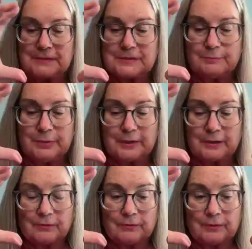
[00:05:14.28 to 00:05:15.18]
gets
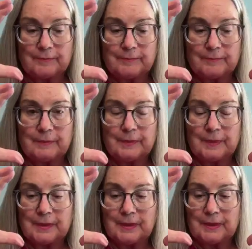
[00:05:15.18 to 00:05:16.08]
bigger
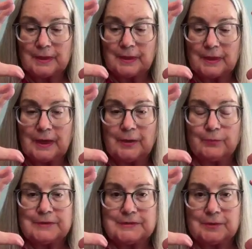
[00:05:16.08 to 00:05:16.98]

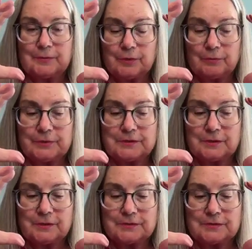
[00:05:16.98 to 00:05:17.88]
and we see more
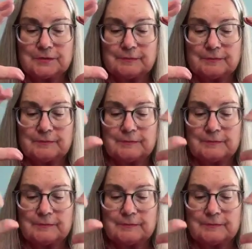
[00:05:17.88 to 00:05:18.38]
results.